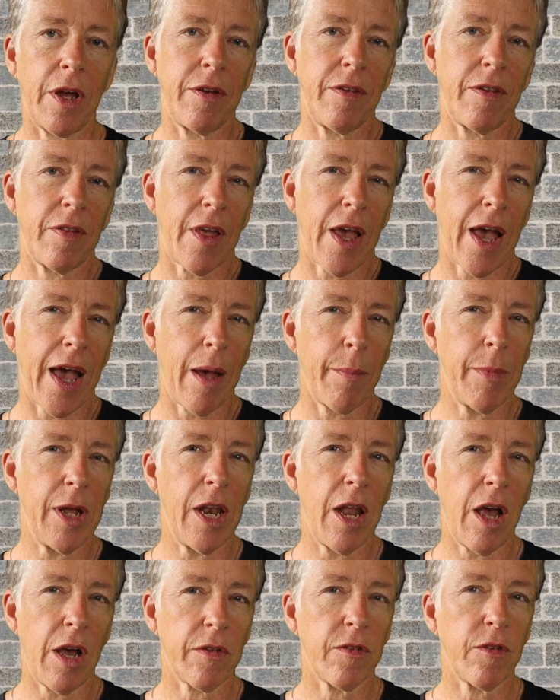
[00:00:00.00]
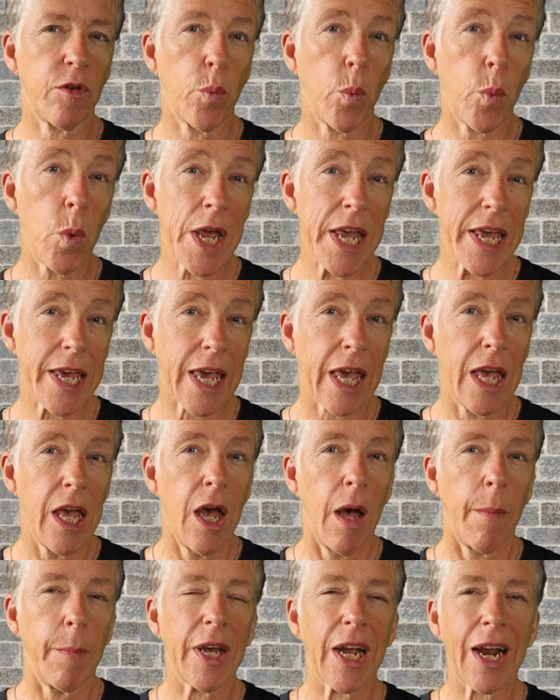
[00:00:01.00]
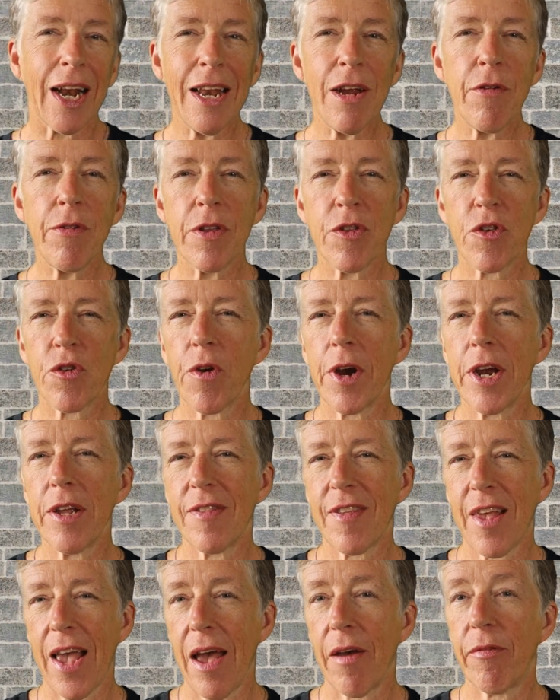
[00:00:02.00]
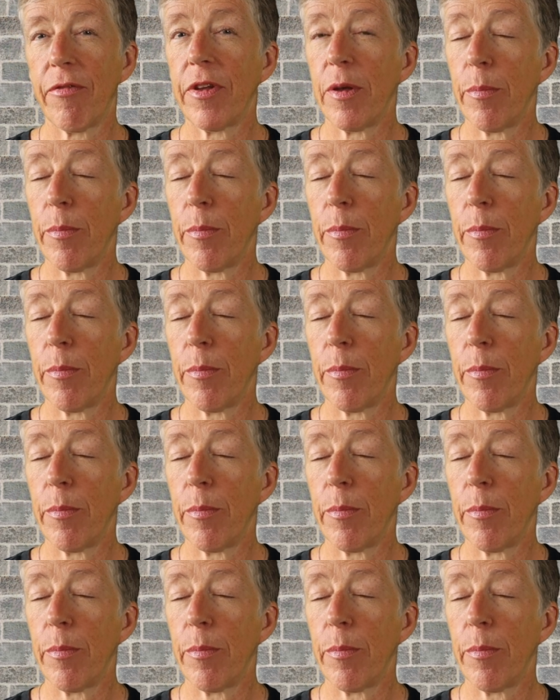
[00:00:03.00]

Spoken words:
under the hammer last week, but clearance rates have